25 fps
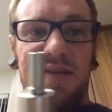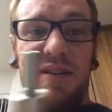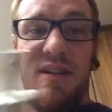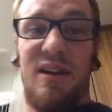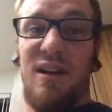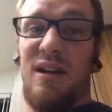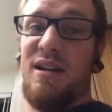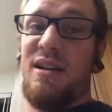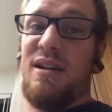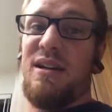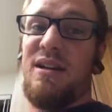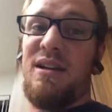
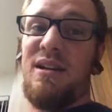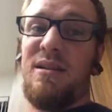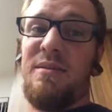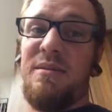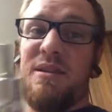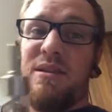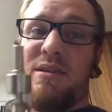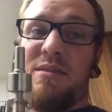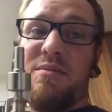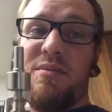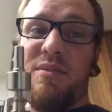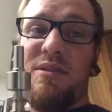got any
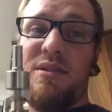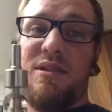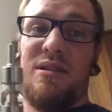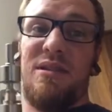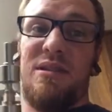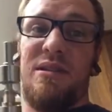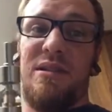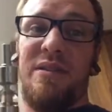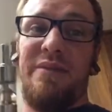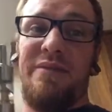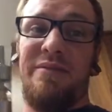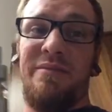comments,
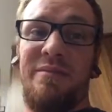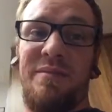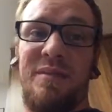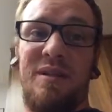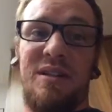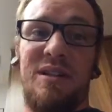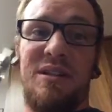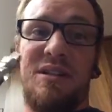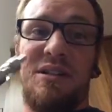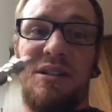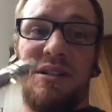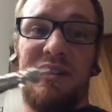please leave them.
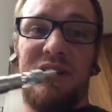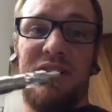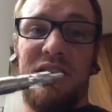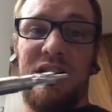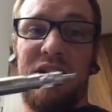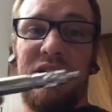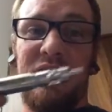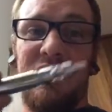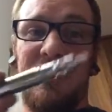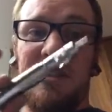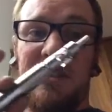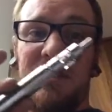Any
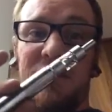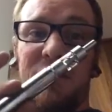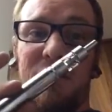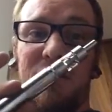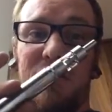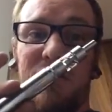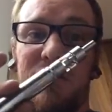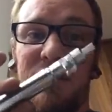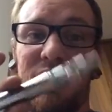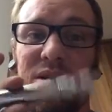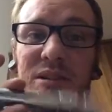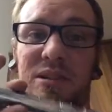suggestions,
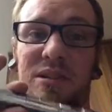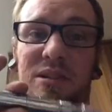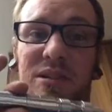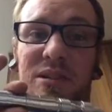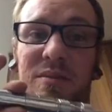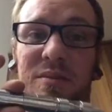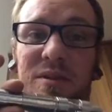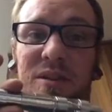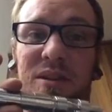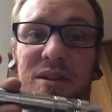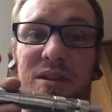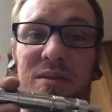please. I
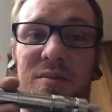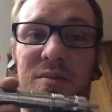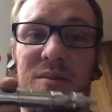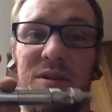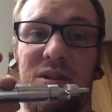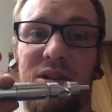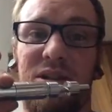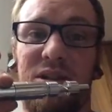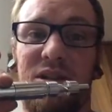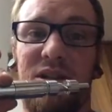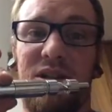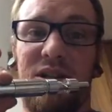mean, I'm
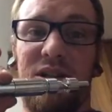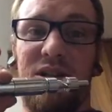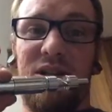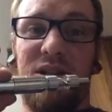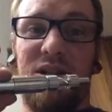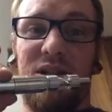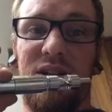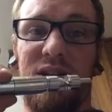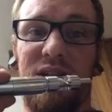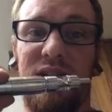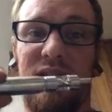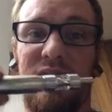just
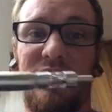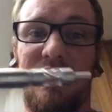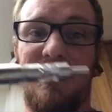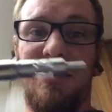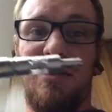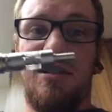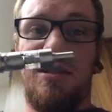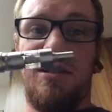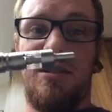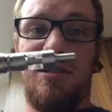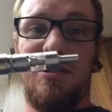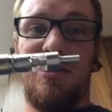
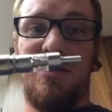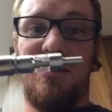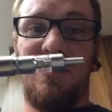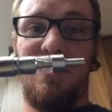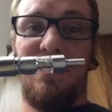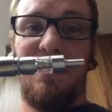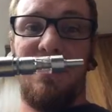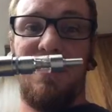so